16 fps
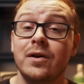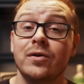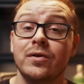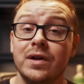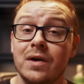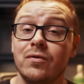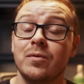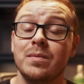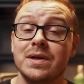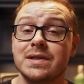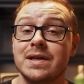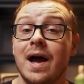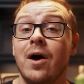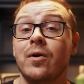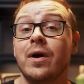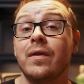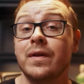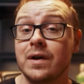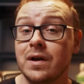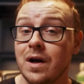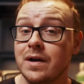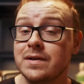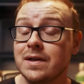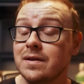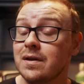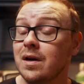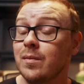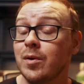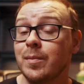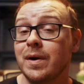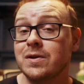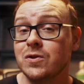and you'll never miss out on the content that
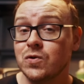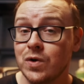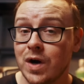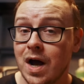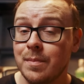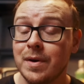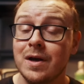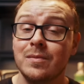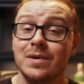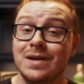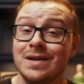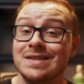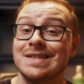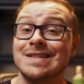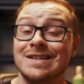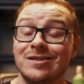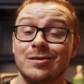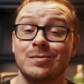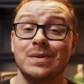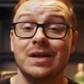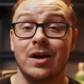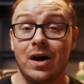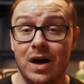I'm about to drop because it's gonna be